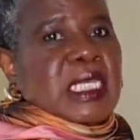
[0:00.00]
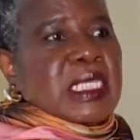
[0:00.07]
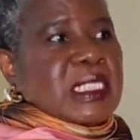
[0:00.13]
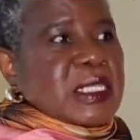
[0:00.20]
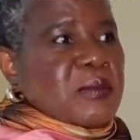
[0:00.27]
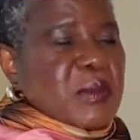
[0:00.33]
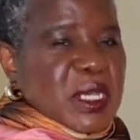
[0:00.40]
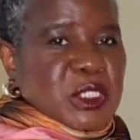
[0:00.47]

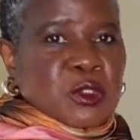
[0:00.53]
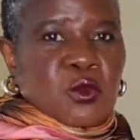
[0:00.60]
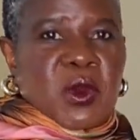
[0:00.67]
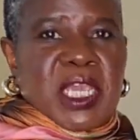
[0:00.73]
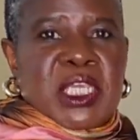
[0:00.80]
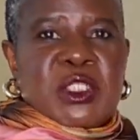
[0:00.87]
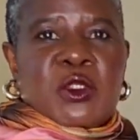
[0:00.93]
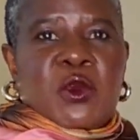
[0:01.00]
The best
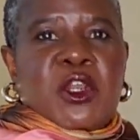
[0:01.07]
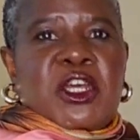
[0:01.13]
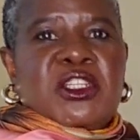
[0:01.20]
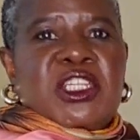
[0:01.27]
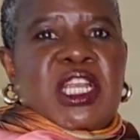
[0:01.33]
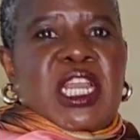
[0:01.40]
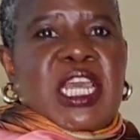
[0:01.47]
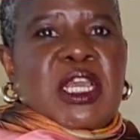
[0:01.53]
way to learn
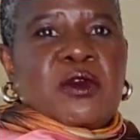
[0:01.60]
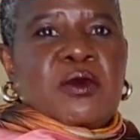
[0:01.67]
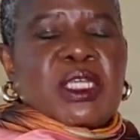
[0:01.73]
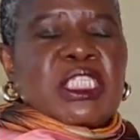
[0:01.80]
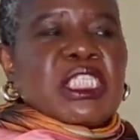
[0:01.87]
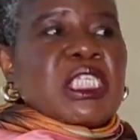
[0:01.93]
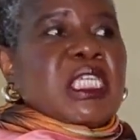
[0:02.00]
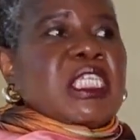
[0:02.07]
the
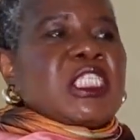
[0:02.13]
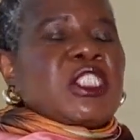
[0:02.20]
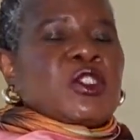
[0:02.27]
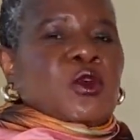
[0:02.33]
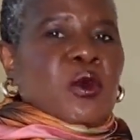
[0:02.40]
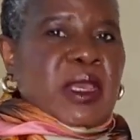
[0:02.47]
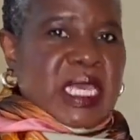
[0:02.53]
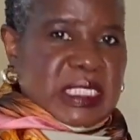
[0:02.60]
language is
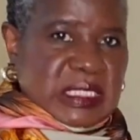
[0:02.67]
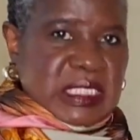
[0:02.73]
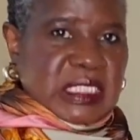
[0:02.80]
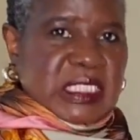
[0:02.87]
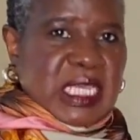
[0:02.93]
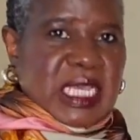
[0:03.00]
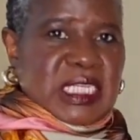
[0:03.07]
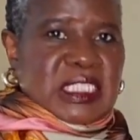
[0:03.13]
to
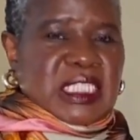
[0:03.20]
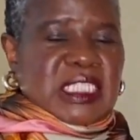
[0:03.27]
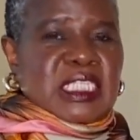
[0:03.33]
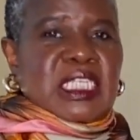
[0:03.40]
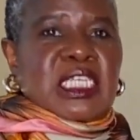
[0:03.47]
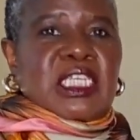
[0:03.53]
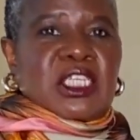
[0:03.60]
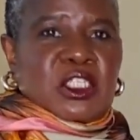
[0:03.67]
exercise
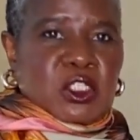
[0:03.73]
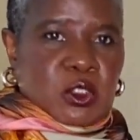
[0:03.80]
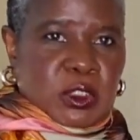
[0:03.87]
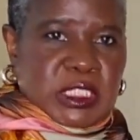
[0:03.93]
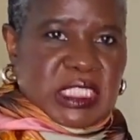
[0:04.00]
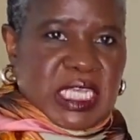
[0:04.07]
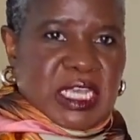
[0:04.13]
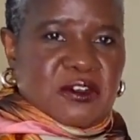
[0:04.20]

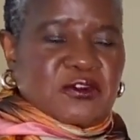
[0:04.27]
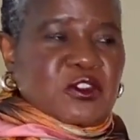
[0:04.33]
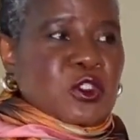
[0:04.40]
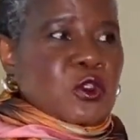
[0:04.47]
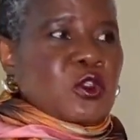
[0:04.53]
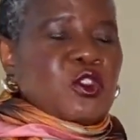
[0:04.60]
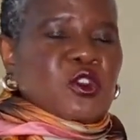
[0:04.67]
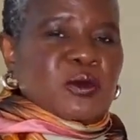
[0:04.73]
yourself
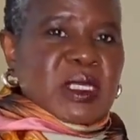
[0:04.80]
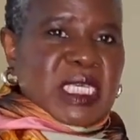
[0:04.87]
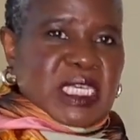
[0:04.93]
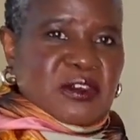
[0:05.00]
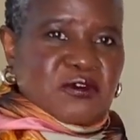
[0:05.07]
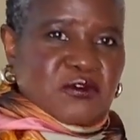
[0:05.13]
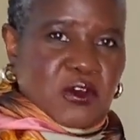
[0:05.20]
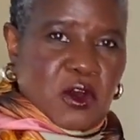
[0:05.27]
to
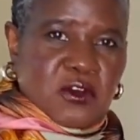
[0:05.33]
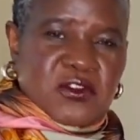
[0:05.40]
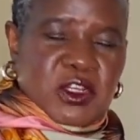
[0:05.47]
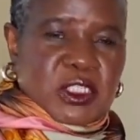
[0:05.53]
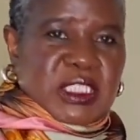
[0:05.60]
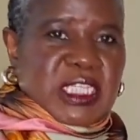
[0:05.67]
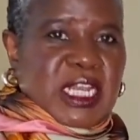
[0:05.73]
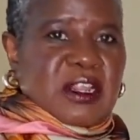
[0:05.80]
involve
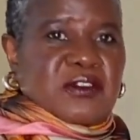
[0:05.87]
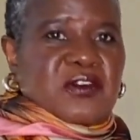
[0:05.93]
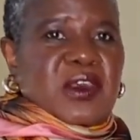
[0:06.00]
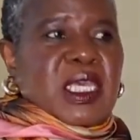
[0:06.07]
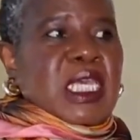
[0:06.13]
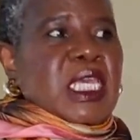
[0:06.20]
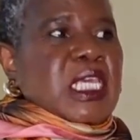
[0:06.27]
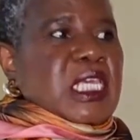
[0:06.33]
yourself
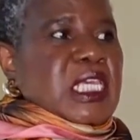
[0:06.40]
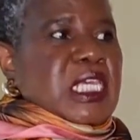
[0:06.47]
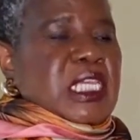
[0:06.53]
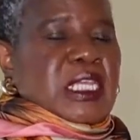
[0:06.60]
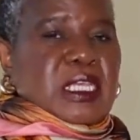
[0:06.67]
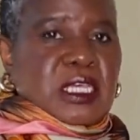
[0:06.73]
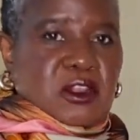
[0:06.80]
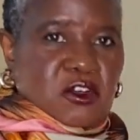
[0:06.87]

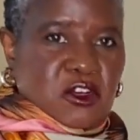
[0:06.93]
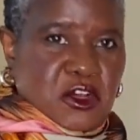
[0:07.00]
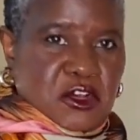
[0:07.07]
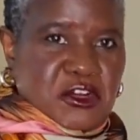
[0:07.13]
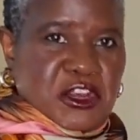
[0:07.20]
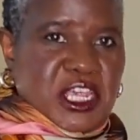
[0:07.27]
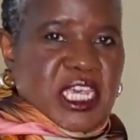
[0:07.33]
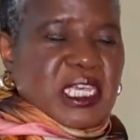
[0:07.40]
in
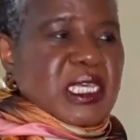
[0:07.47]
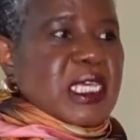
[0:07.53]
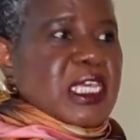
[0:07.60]
learning,